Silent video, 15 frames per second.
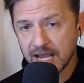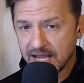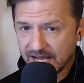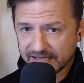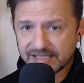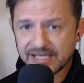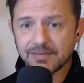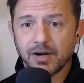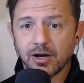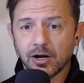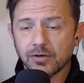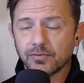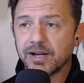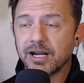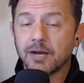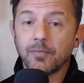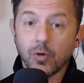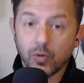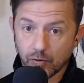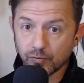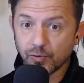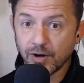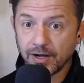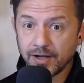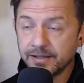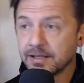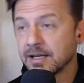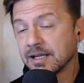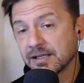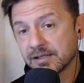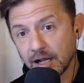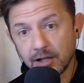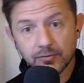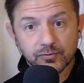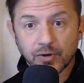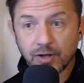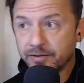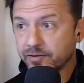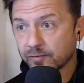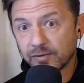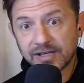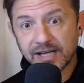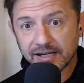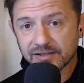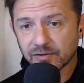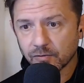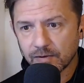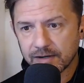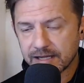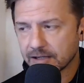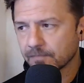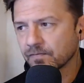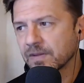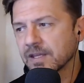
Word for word: I keep my heart rate up or run. I'll run 3 days a week.